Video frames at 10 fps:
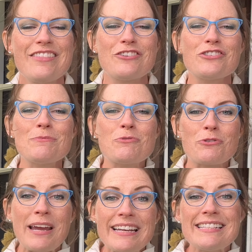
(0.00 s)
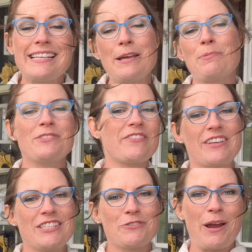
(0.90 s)
There are some great examples of
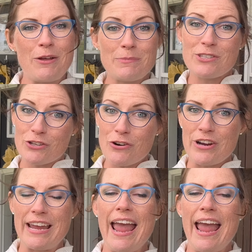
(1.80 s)
this around Missouri,